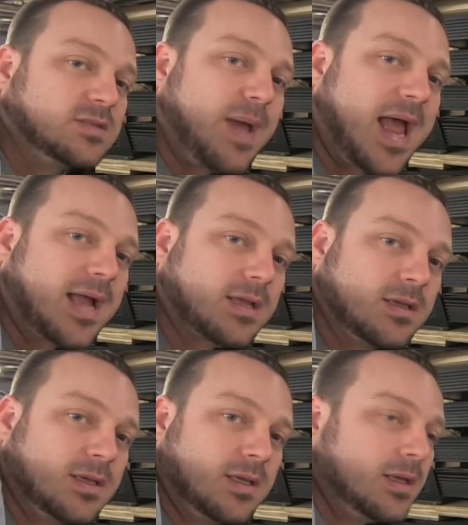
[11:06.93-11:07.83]
back.
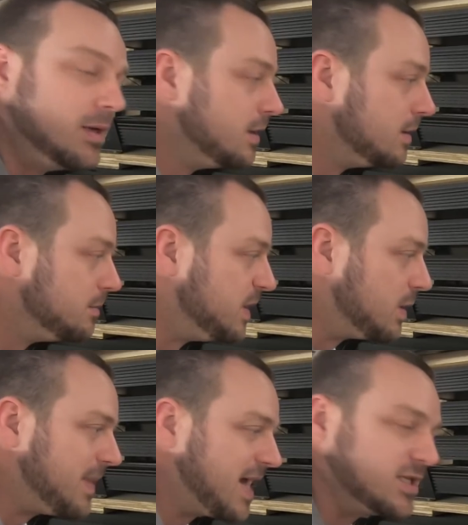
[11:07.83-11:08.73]
Be
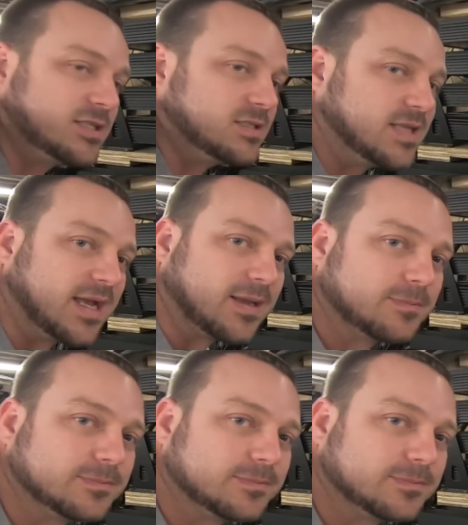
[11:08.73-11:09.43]
right back in just a second.